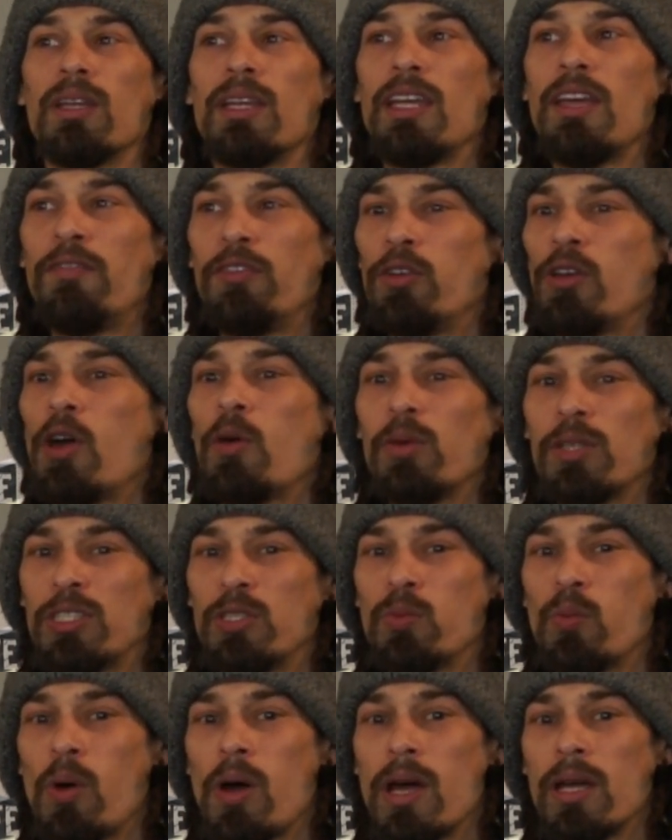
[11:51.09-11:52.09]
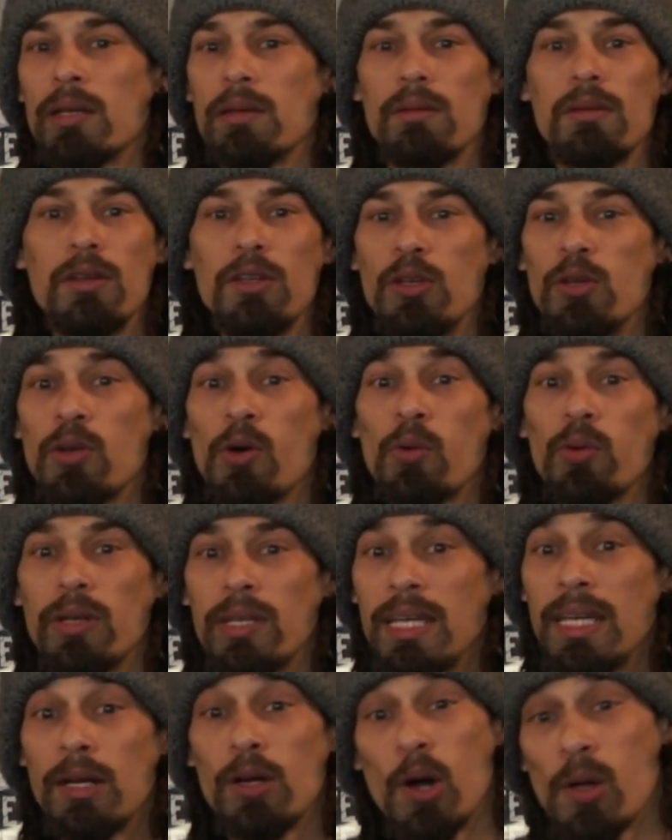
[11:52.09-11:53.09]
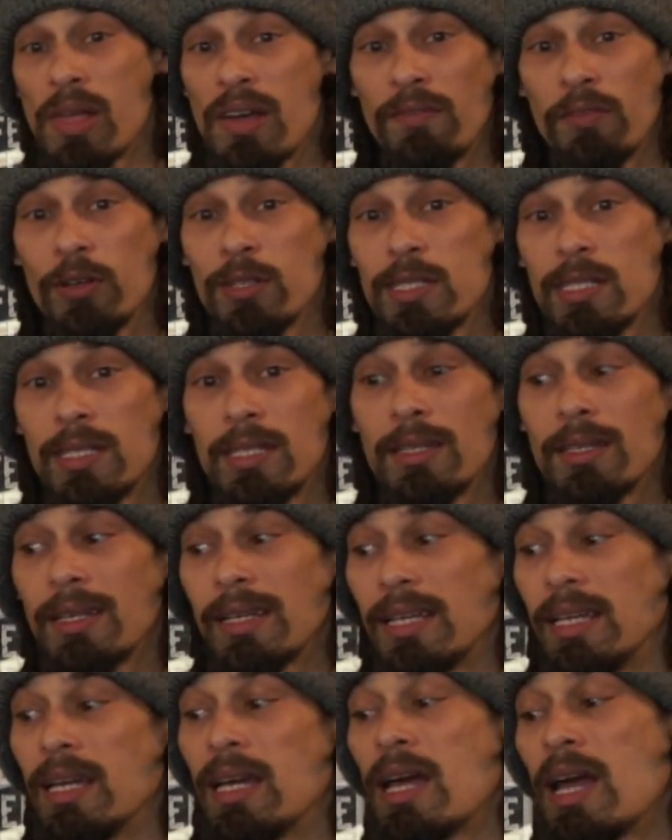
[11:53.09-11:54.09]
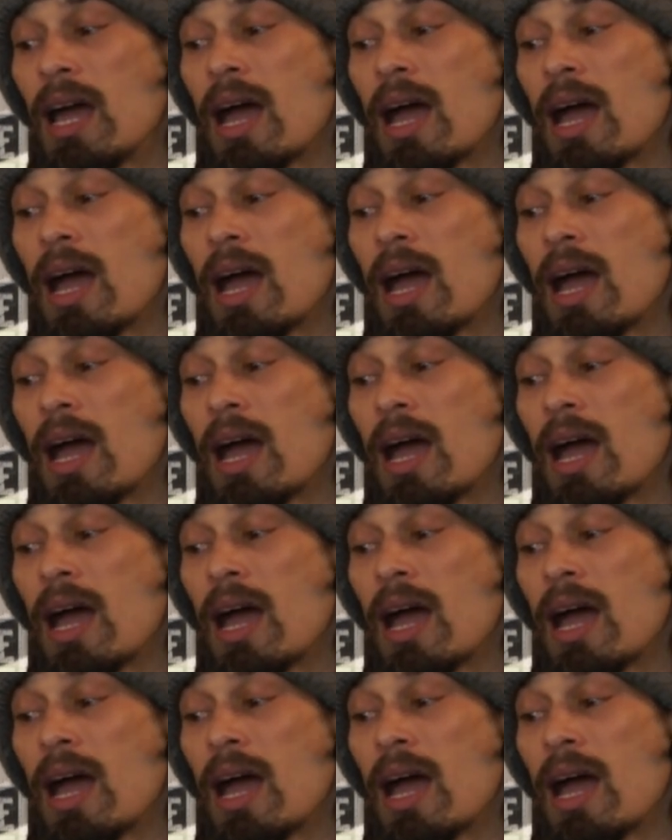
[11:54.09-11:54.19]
if you know what you want, you don't need all that versatility.